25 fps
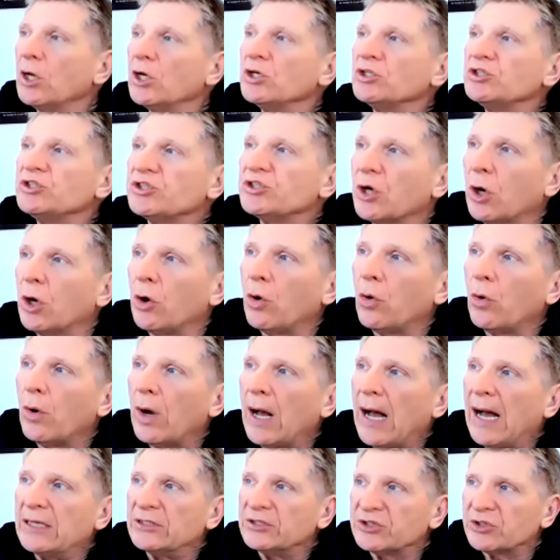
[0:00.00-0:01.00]
So
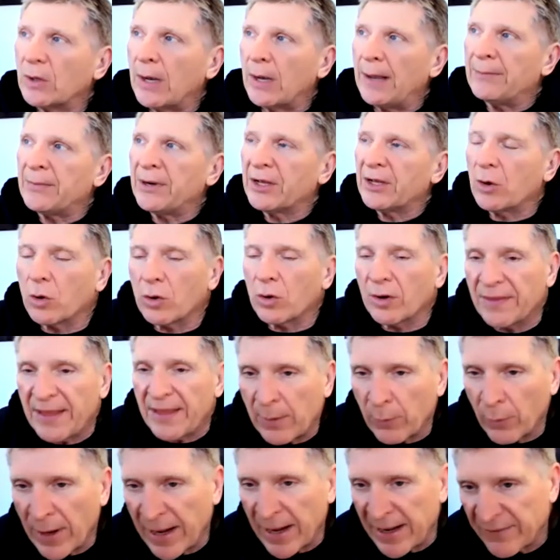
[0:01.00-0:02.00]
I'm going to go to
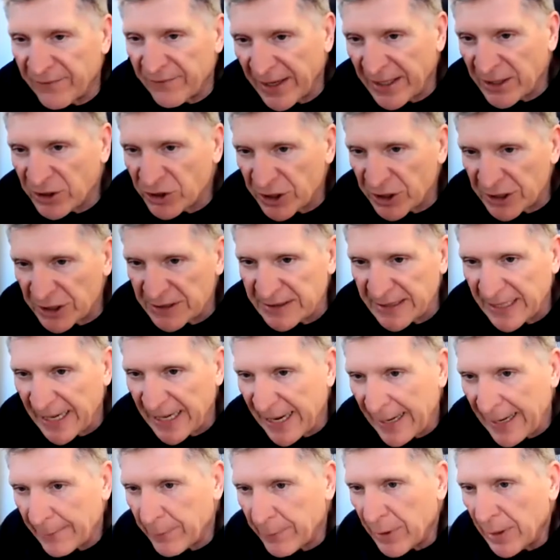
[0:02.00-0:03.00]
that renovation
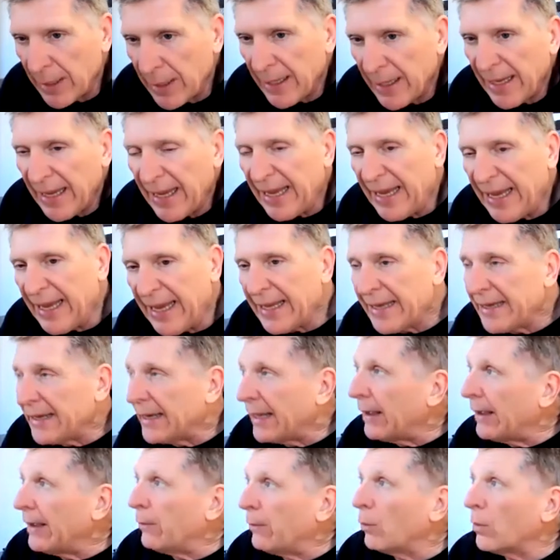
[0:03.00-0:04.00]
tab, and
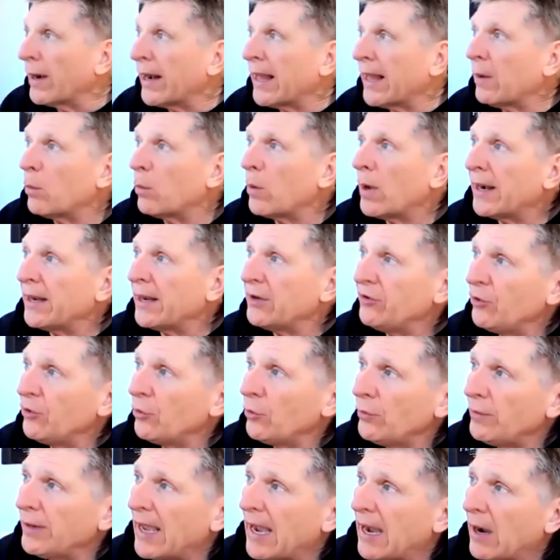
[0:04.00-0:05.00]
what I want to
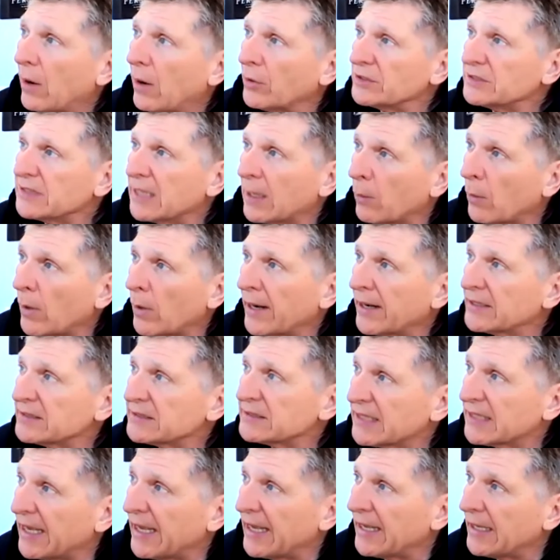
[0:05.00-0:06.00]
do now is I want to
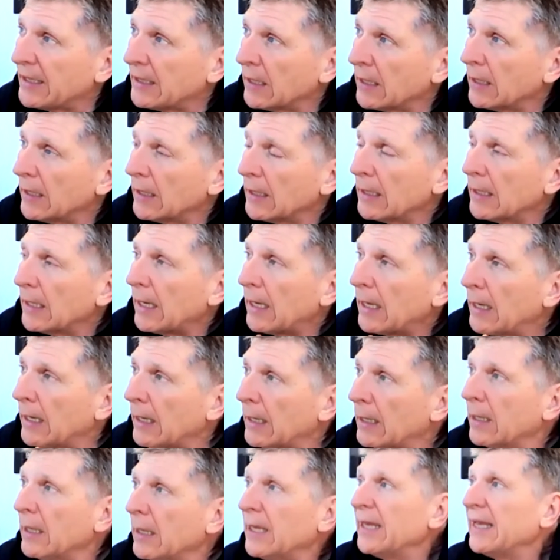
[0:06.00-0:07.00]
say,
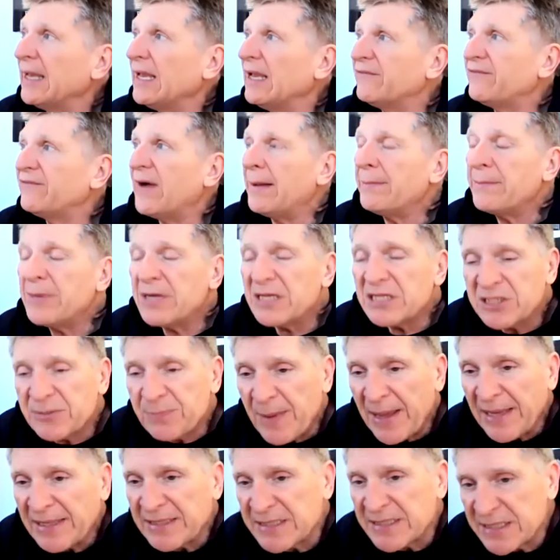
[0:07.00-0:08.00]
if I'm going to spend